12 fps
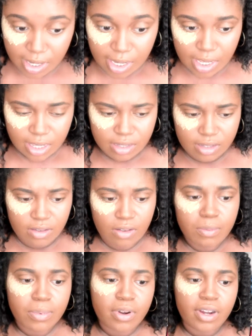It is
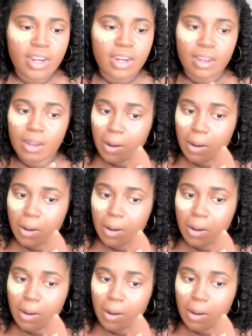so pretty.